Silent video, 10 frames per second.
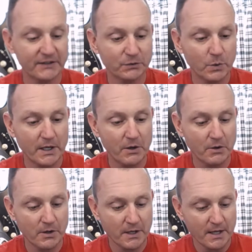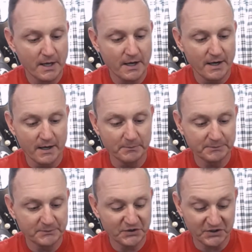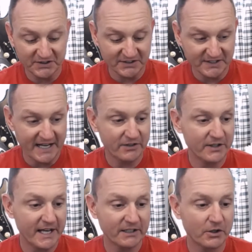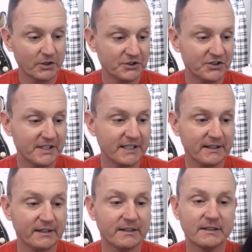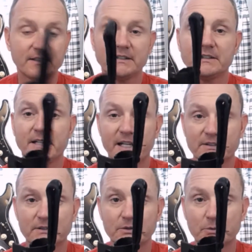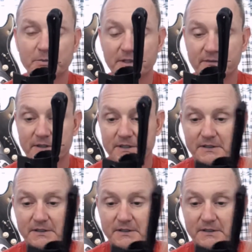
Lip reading: well. It's just a standard nylon sheath. Has a little bit of a